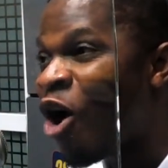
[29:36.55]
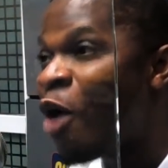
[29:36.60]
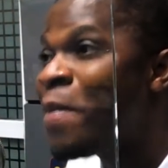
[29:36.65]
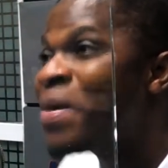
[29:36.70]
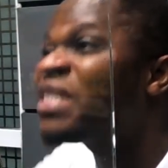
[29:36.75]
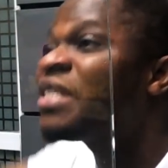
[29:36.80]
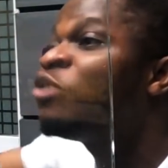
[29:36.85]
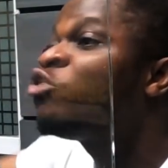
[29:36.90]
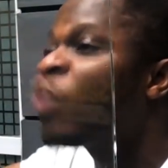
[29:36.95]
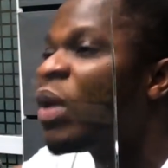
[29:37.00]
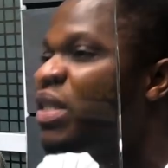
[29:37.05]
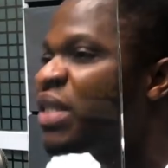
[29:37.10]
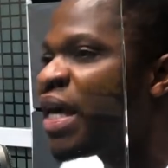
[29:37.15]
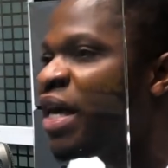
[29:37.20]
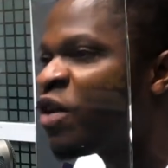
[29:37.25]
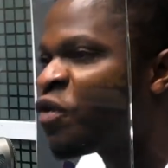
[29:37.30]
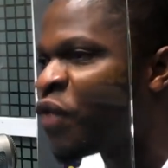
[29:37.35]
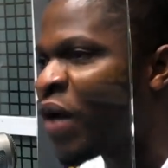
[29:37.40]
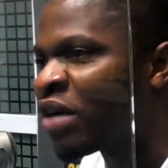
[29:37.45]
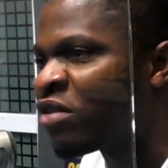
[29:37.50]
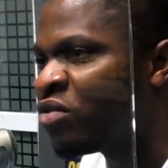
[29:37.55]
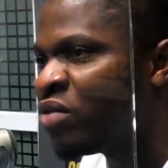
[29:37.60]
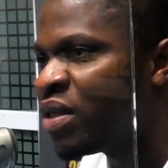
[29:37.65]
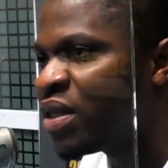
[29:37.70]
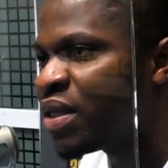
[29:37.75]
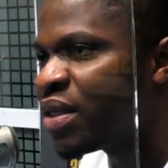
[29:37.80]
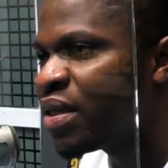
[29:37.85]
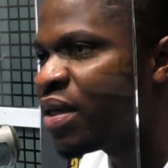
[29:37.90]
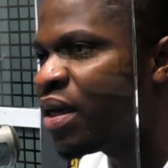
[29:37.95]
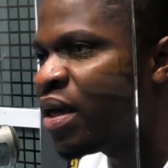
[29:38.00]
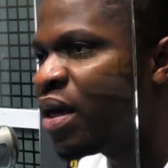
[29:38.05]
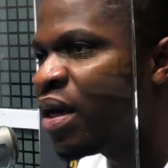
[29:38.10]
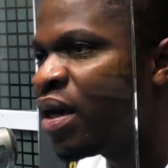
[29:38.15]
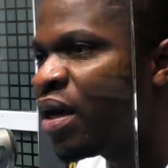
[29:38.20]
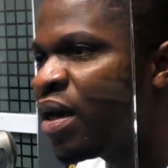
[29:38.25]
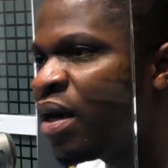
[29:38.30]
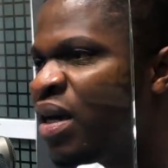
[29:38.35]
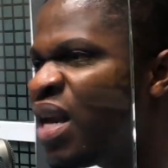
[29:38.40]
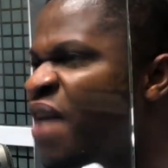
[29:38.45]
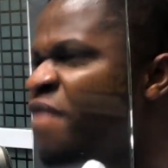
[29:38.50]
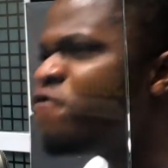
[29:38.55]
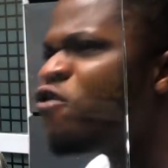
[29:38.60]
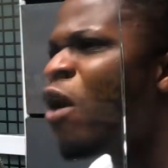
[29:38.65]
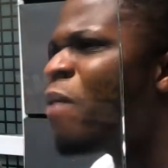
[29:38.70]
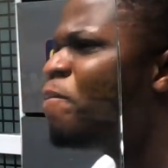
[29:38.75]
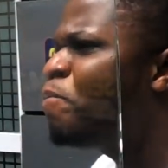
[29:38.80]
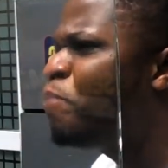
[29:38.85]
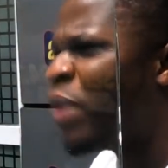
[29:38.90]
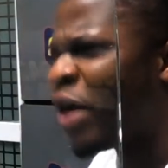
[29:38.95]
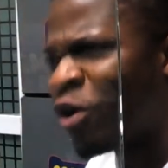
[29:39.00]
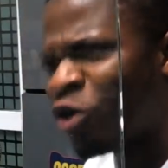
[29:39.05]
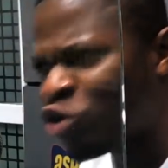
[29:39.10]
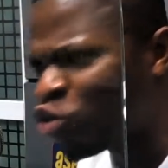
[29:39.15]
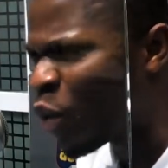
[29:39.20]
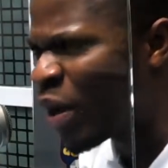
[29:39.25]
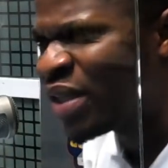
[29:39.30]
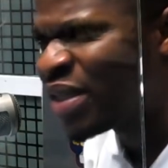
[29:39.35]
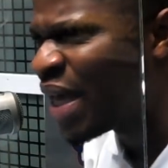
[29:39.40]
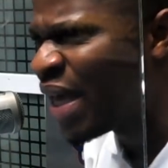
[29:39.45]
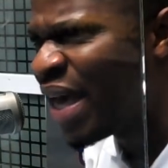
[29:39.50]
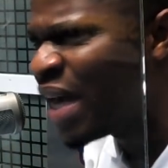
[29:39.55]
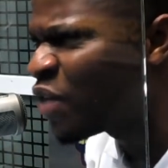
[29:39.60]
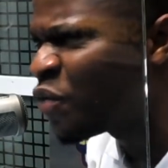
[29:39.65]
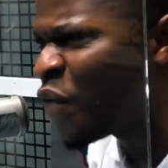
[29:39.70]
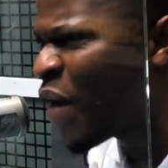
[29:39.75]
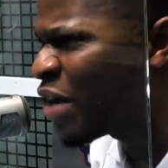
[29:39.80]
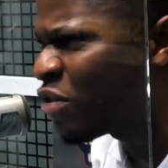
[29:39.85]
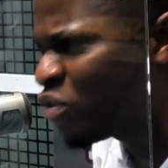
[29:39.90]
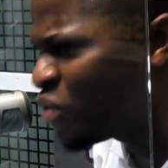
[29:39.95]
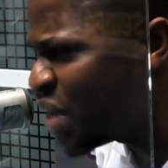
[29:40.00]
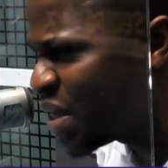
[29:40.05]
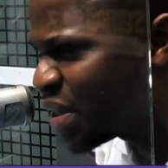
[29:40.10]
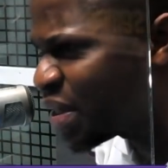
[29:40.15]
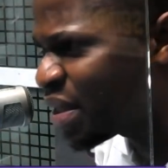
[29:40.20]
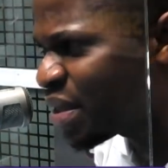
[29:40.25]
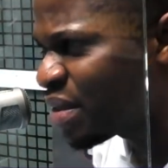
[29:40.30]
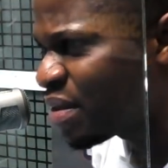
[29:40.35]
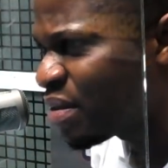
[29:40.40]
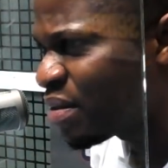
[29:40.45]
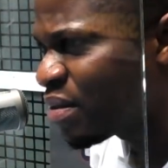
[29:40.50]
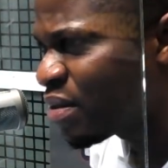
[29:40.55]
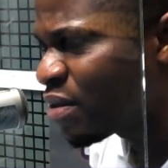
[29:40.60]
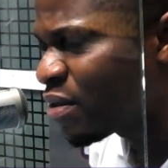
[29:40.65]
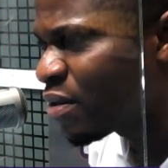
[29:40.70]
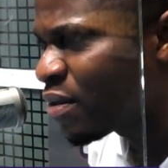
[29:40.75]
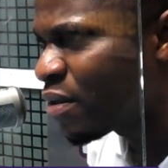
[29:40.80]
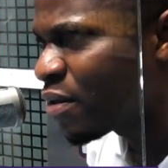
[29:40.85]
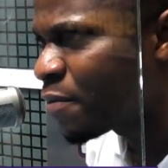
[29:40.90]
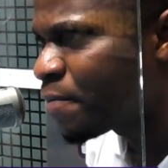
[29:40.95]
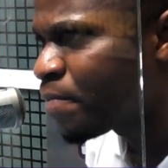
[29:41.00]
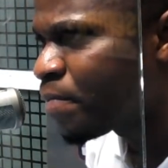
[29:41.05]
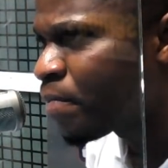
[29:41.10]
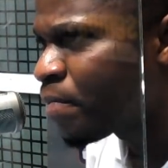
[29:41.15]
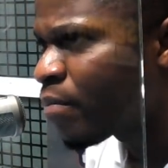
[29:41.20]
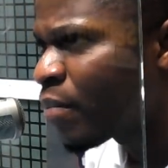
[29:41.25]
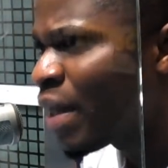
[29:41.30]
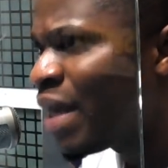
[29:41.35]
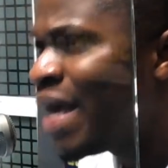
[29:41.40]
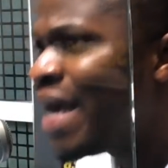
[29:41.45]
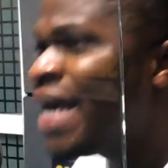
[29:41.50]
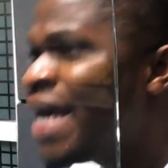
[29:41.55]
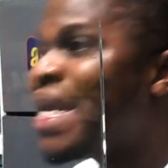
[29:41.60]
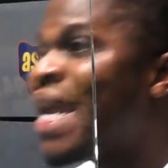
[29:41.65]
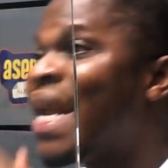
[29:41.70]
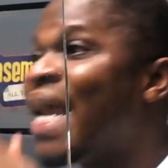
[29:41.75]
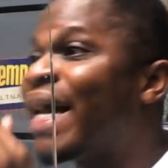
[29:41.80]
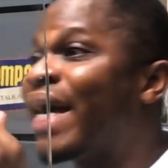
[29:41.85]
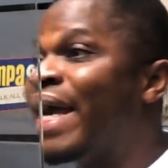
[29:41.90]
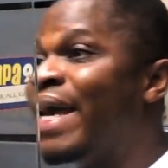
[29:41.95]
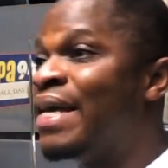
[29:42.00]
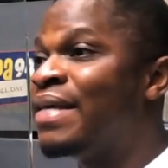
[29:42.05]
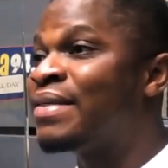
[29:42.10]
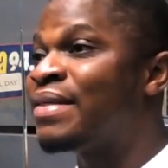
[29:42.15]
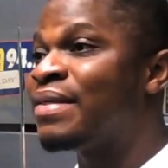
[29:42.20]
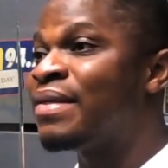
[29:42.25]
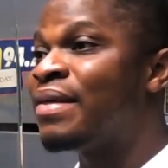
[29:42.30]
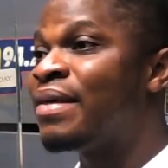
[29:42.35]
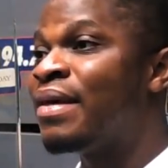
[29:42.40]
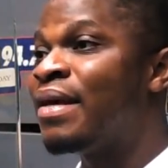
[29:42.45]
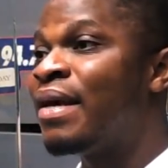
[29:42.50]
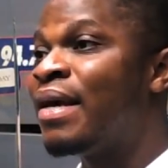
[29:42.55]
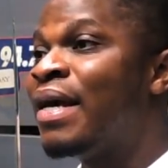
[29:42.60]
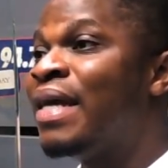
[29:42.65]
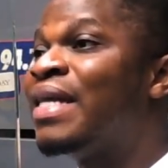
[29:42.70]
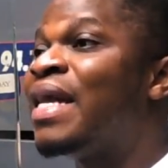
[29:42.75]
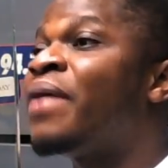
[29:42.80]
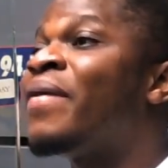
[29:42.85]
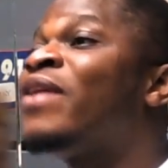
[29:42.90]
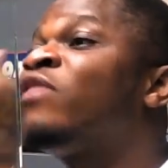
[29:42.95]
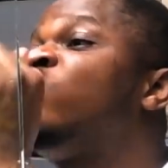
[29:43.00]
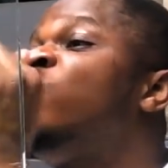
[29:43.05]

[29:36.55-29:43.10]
almost 28 factories. They have not built 28 factories. In any case, there are